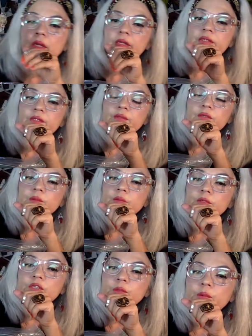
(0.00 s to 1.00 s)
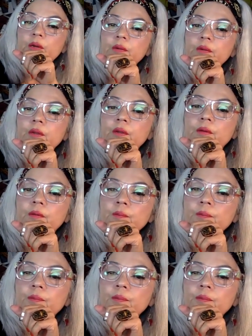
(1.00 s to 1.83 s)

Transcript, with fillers: Hey, Susan Bishop, how are you?